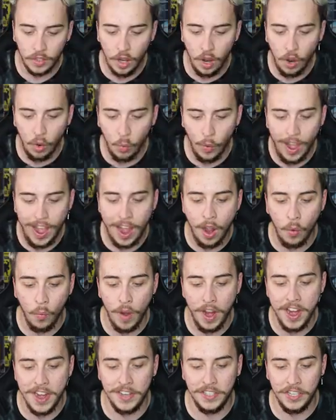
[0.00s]
Oh wow,
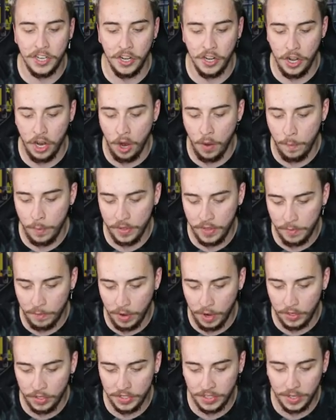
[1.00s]
way easier to open than
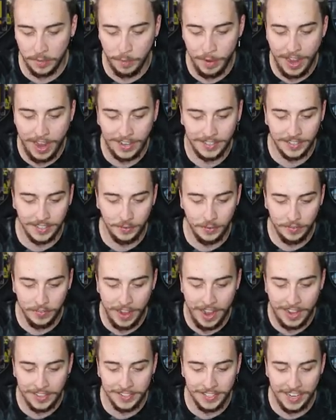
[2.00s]
most of the packs that we've
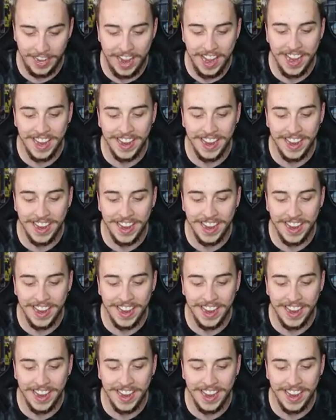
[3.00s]
had today.